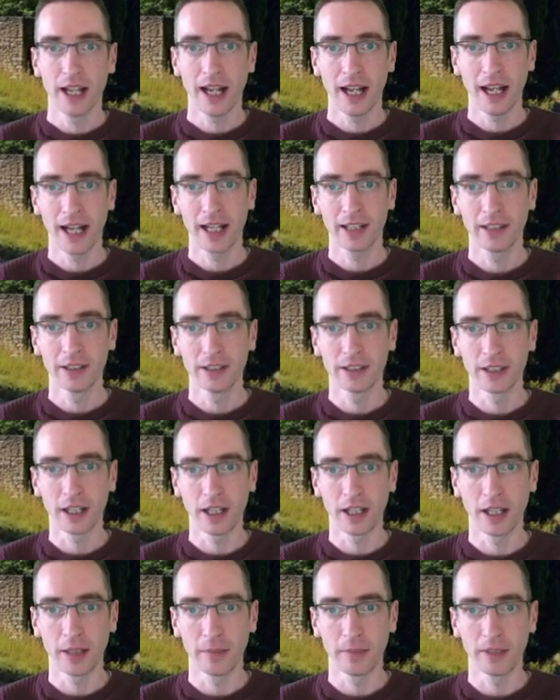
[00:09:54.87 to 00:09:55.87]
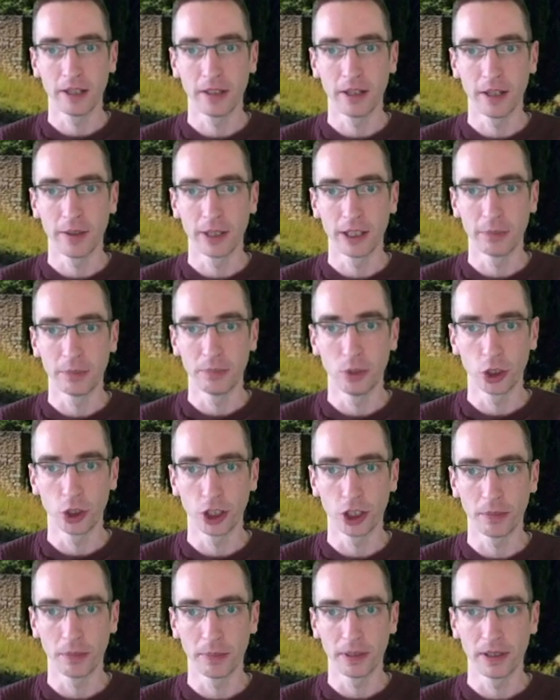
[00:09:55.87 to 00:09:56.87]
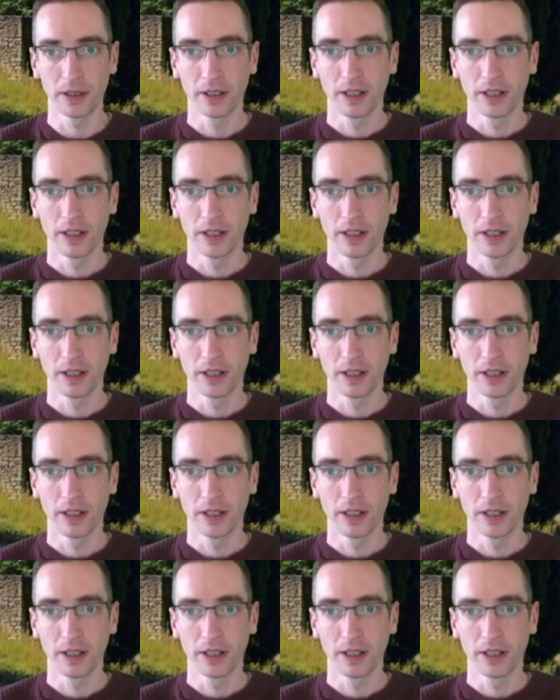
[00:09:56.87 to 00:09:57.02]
and I'm going to push up